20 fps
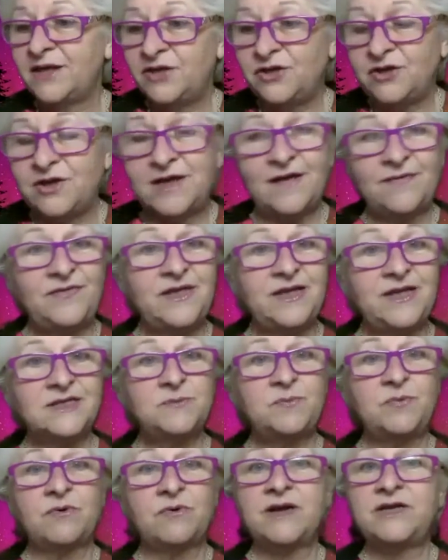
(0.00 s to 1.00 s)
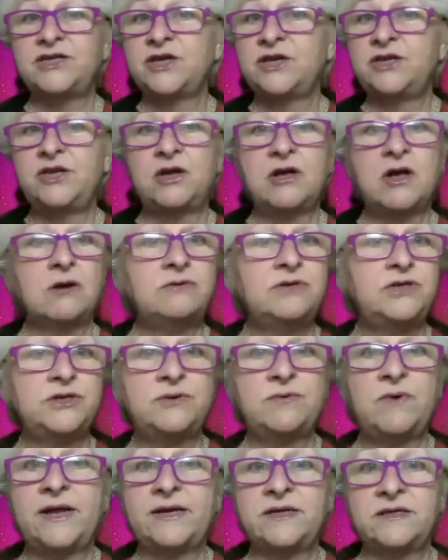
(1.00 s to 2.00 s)
you get the inspiration, you go
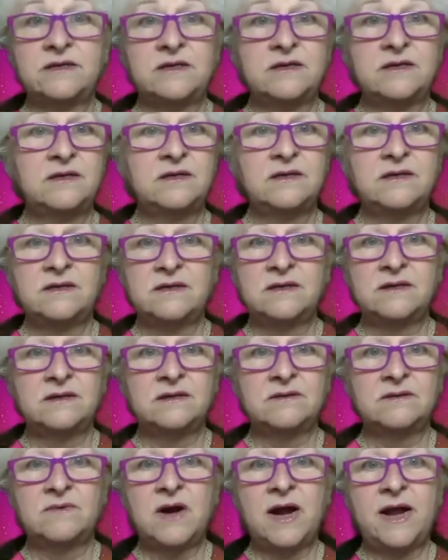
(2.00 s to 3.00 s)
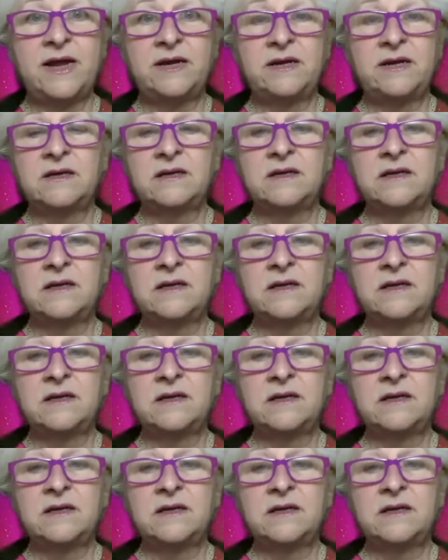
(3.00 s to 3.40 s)
do it, right?